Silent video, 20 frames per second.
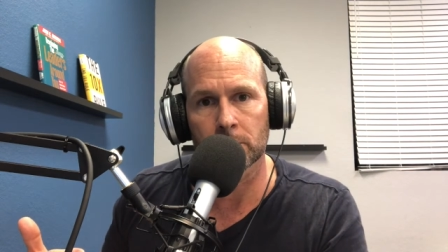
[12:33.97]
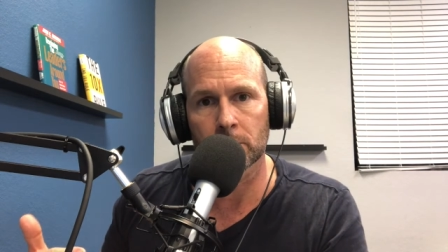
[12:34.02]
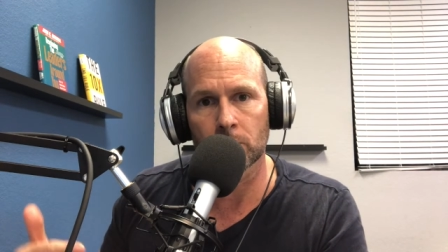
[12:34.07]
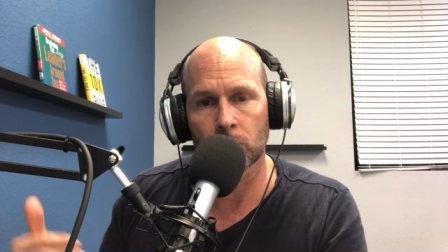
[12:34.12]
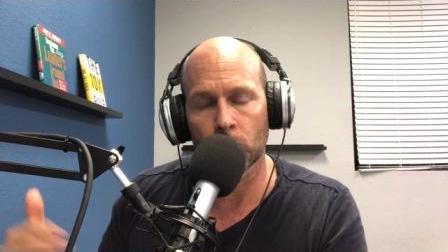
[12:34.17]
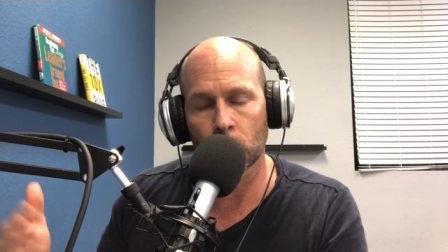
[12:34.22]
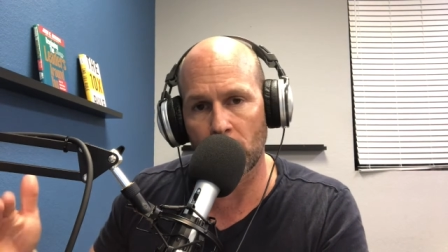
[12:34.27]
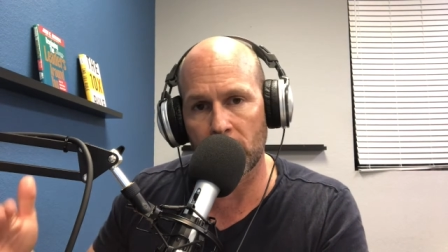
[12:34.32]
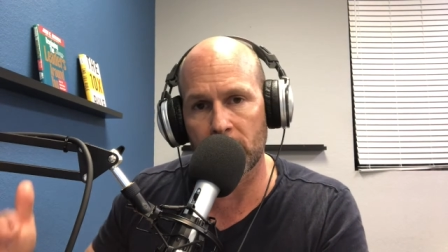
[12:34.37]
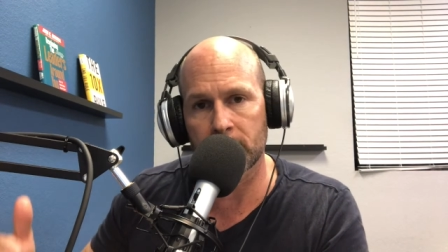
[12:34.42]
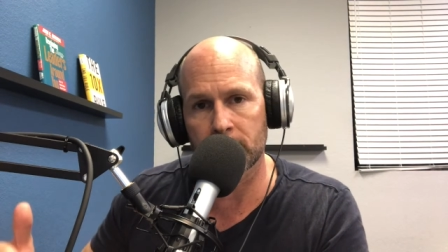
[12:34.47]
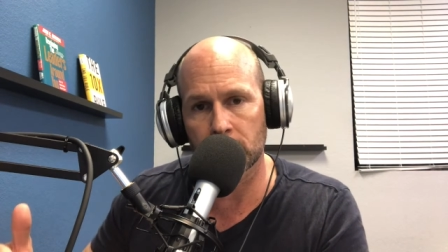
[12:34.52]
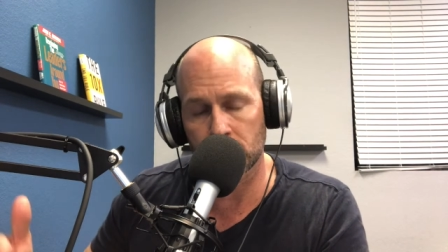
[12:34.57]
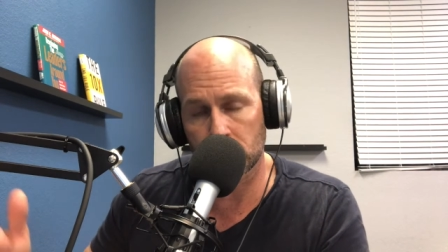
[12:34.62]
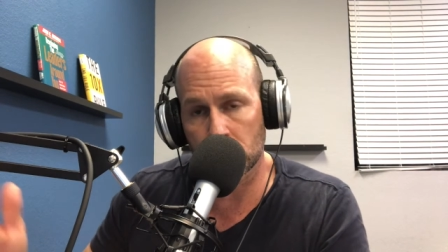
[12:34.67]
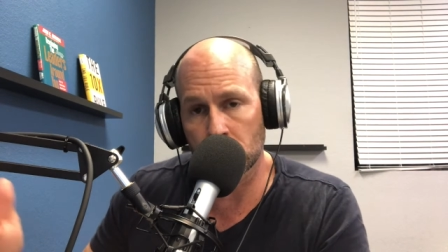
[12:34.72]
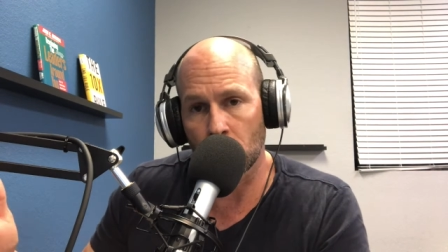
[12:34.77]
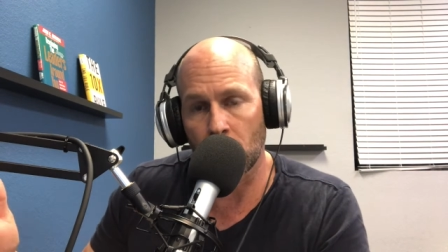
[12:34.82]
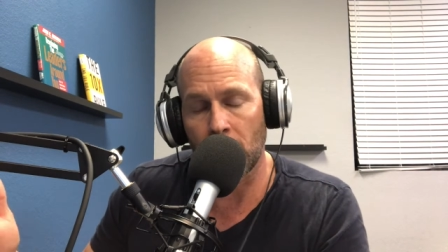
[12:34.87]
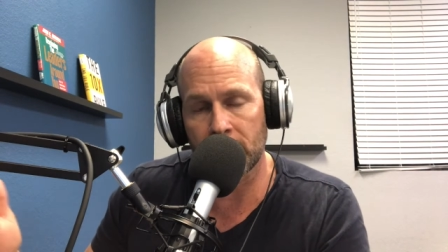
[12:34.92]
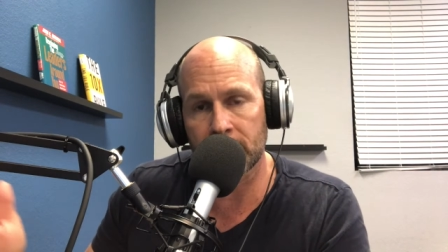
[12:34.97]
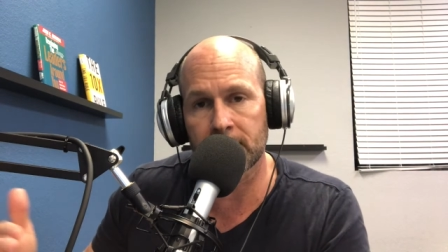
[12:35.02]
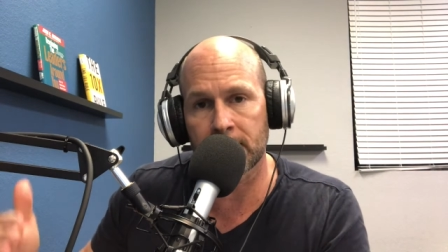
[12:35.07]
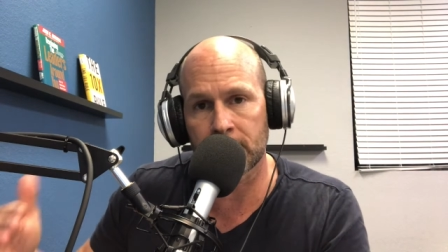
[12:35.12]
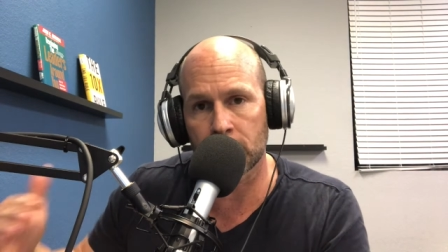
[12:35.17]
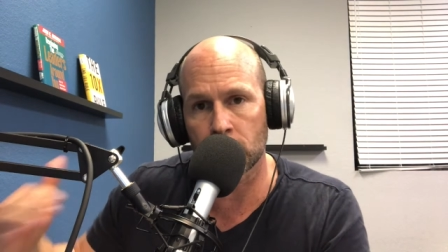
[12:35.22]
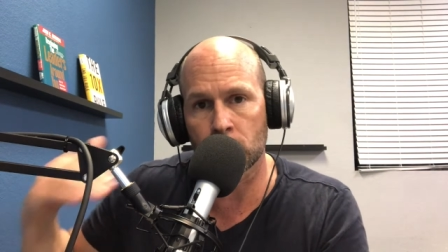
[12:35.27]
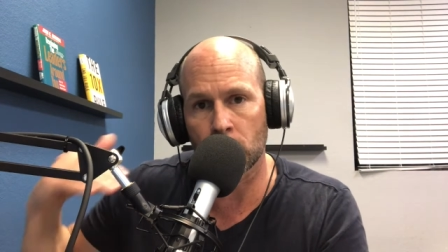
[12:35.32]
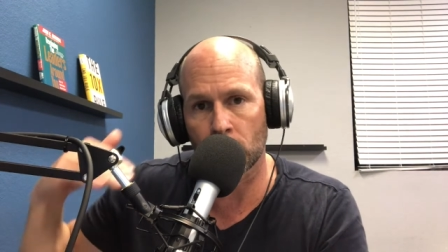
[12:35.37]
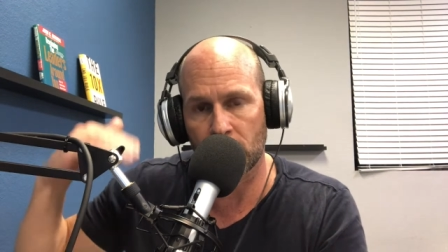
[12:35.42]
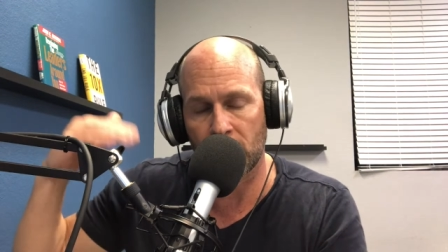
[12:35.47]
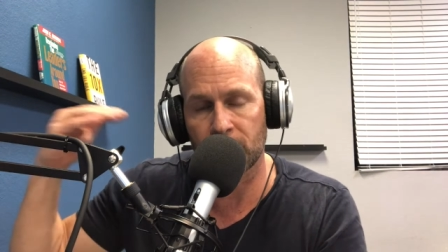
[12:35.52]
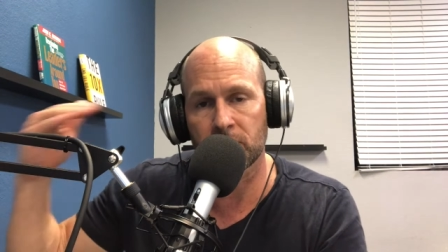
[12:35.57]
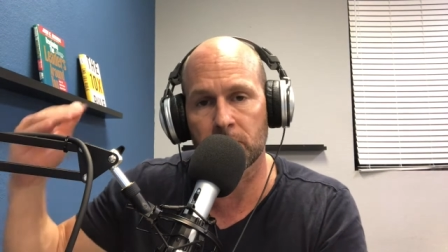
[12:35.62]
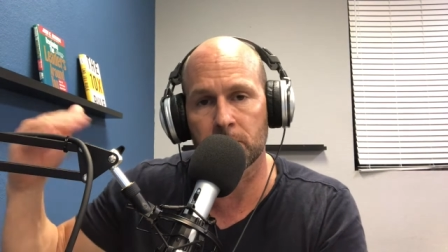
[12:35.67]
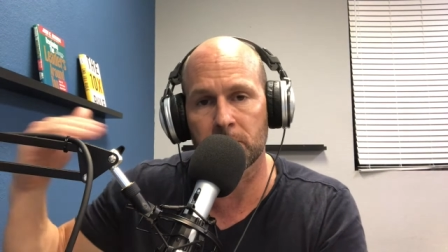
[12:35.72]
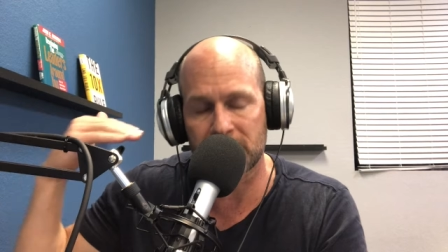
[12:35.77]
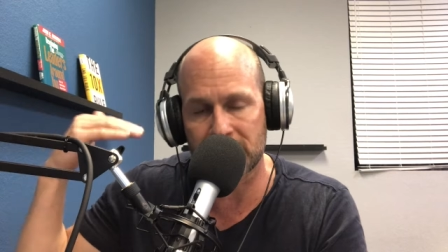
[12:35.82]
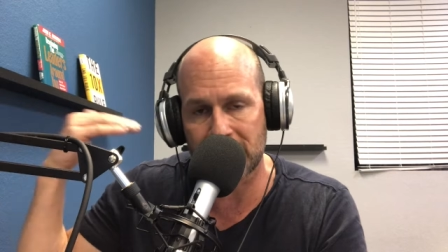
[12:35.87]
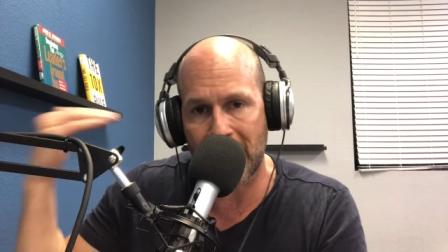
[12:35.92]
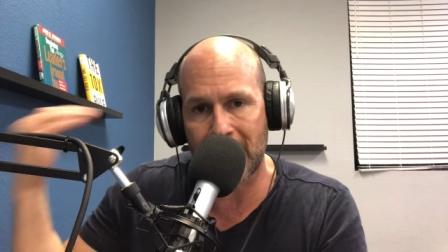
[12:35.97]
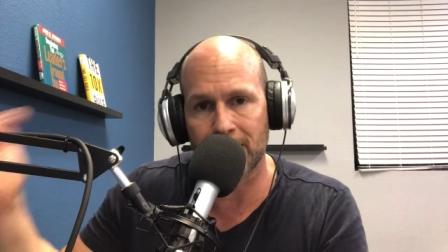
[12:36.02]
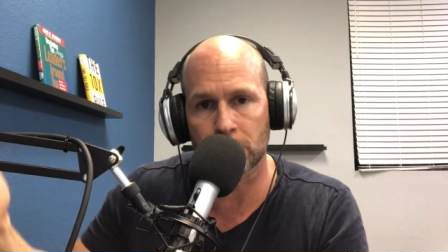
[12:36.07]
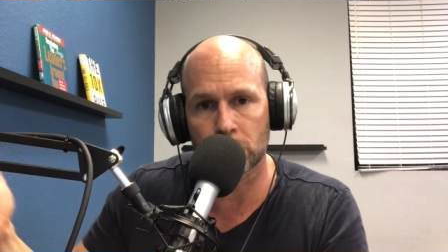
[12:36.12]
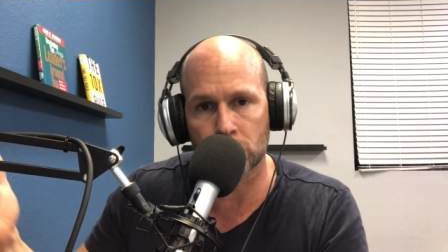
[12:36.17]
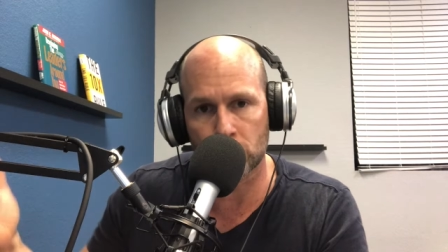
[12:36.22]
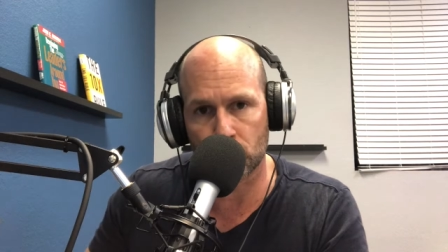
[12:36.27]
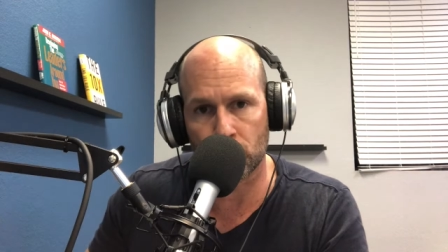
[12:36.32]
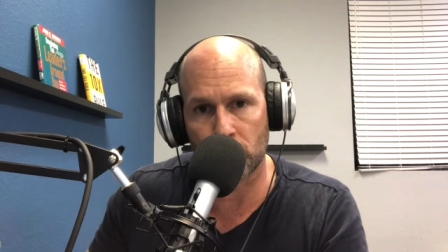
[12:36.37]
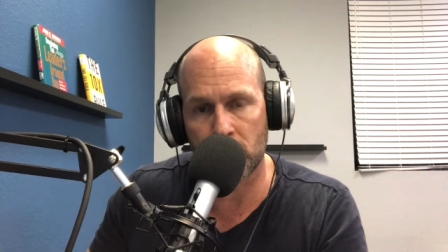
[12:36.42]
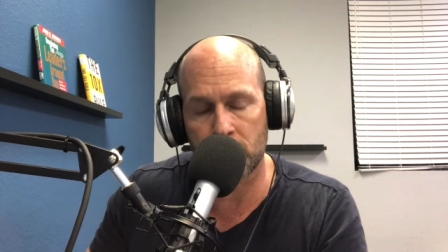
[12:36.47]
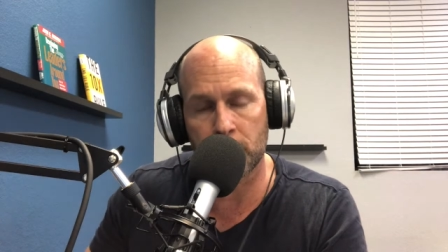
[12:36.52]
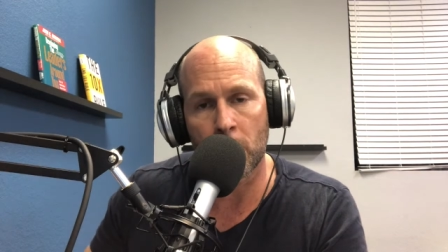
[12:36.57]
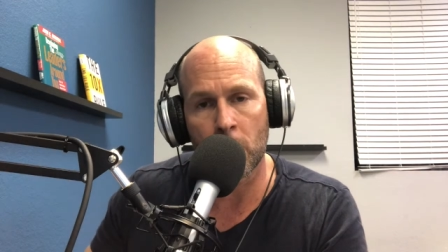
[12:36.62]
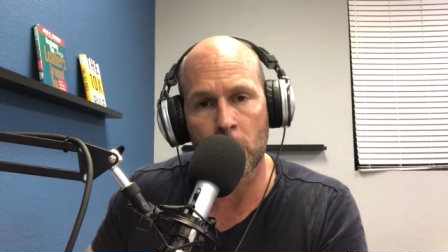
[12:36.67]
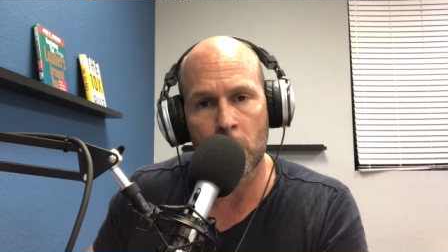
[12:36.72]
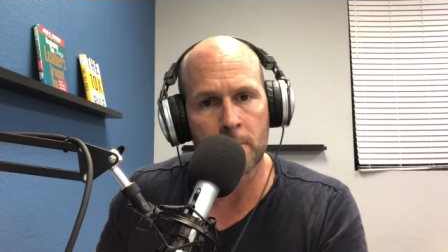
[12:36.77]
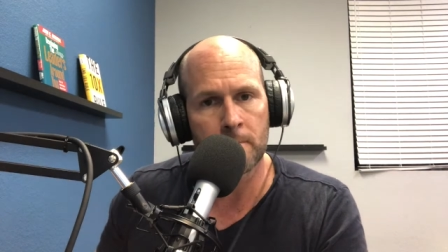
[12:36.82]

Wait, I get you don't have to be that extreme,